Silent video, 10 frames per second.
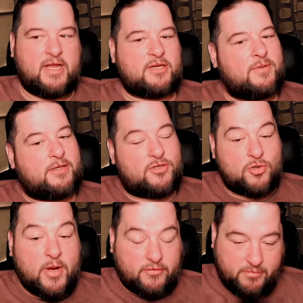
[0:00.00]
Next week,
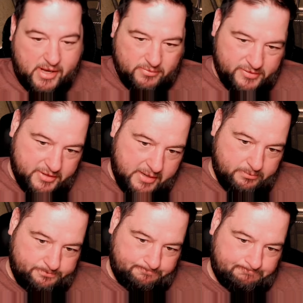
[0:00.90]
2 weeks from now with the
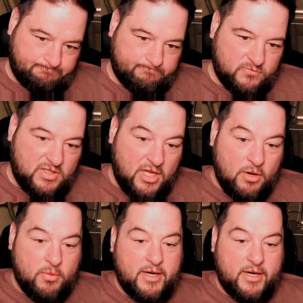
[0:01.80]
team. And